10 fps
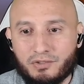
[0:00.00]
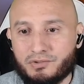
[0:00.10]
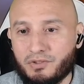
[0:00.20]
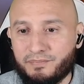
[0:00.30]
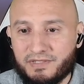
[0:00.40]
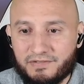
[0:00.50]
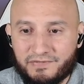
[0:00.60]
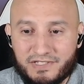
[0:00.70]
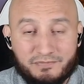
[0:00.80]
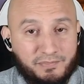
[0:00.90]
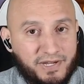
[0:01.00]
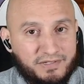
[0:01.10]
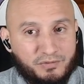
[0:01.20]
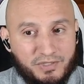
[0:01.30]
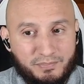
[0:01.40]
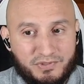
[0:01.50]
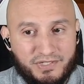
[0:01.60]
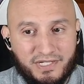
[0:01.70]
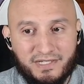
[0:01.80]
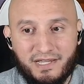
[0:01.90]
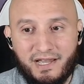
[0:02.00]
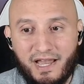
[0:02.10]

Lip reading: troop defense by 3%,